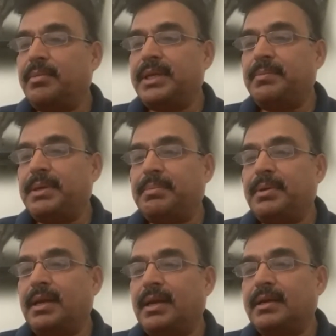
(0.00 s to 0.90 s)
many
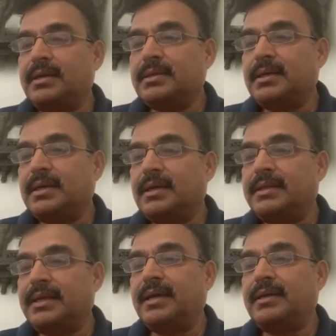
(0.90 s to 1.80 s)
people are
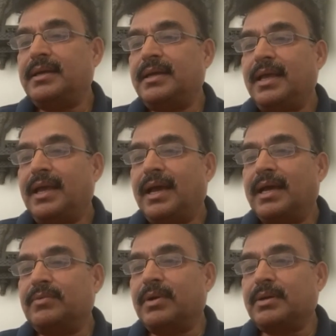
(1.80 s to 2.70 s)
there
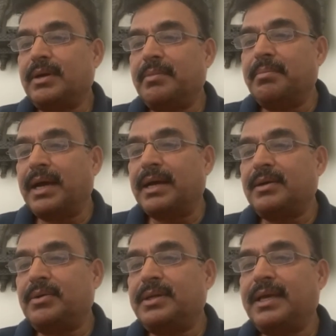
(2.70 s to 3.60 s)
and what kind of
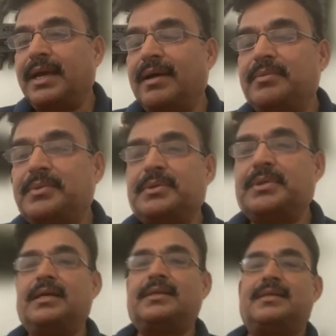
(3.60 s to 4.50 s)
background they have, so
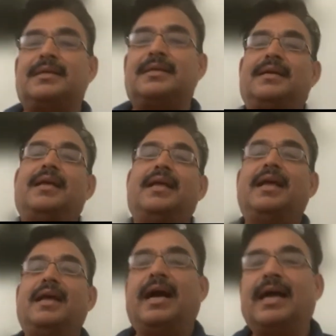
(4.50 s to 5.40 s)
that
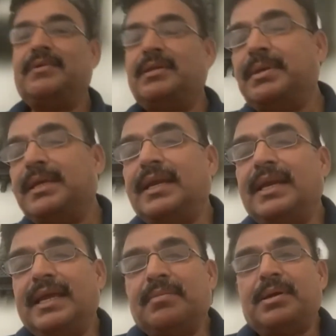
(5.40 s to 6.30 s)
I will be
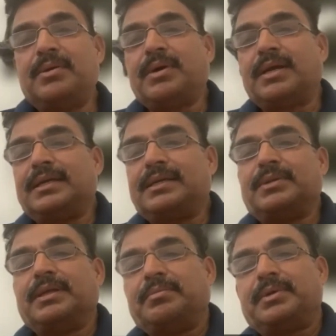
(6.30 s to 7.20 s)
really able to connect to
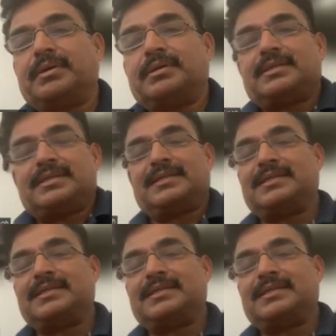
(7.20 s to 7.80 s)
them, because